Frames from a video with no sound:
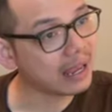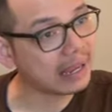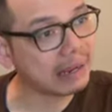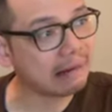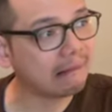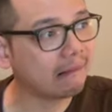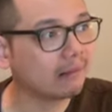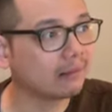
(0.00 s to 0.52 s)

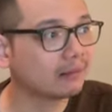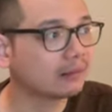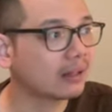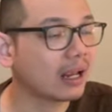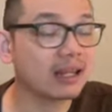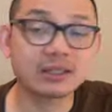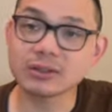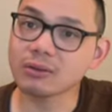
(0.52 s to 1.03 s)
and
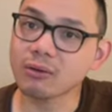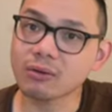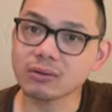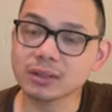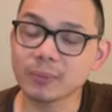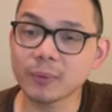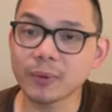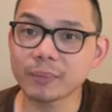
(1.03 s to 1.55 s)
I saw
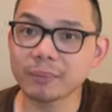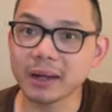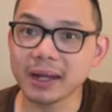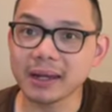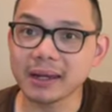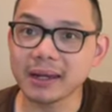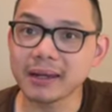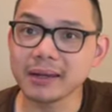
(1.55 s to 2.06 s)
someone
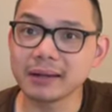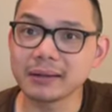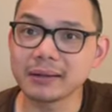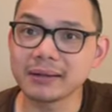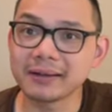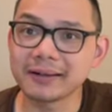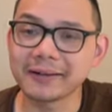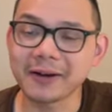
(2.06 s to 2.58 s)
play
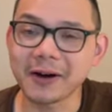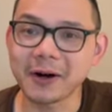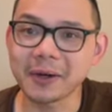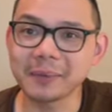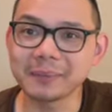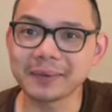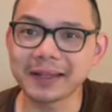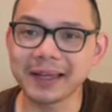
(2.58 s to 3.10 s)
a
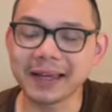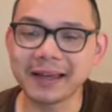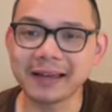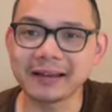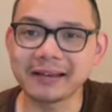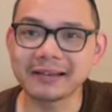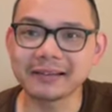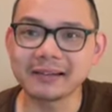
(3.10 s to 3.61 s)
harp,
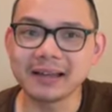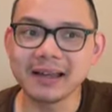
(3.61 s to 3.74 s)
and